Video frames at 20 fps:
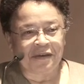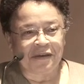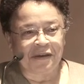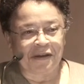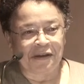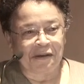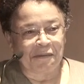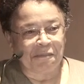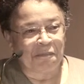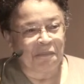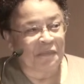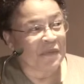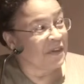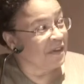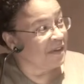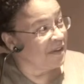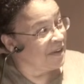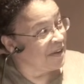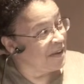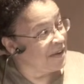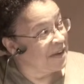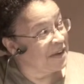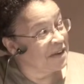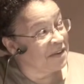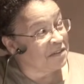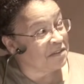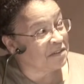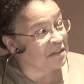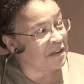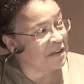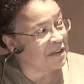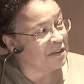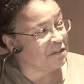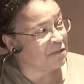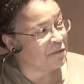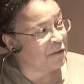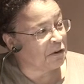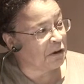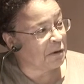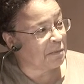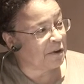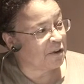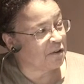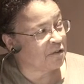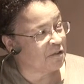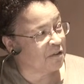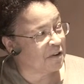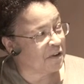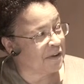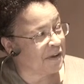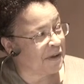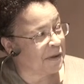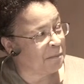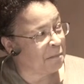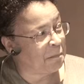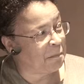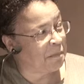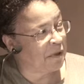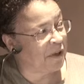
um, it, it is, is very much um,